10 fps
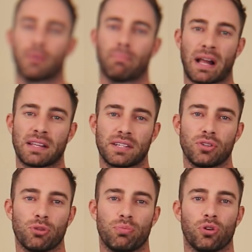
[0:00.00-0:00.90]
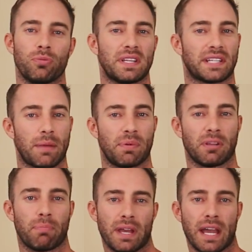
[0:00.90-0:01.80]
Balancing your pool means keeping
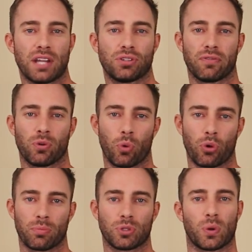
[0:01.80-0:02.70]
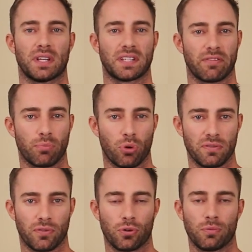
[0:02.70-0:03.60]
the pH of the water between
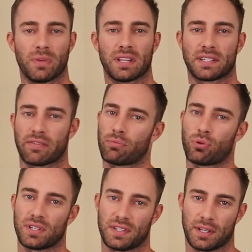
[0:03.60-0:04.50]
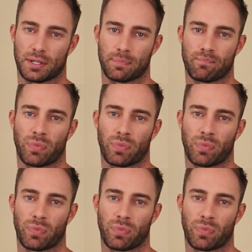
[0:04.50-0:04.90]
7.4 and 7.6,